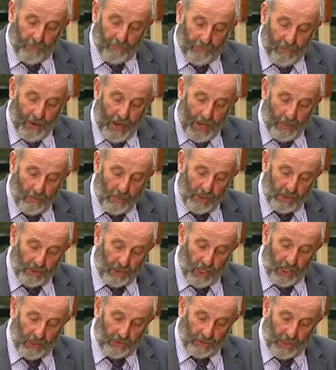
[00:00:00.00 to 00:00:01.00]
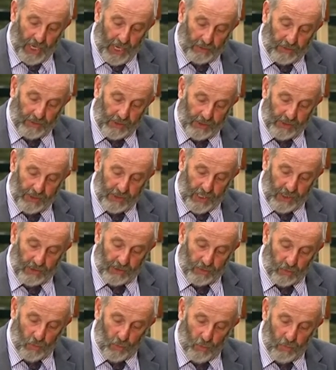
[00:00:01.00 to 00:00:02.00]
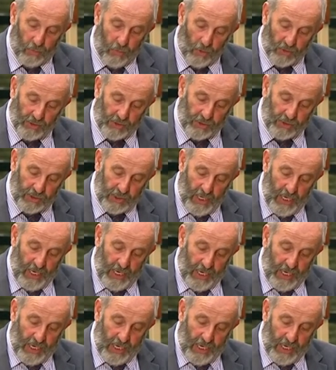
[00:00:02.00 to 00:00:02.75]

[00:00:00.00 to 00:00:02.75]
for farmers, contractors and school buses,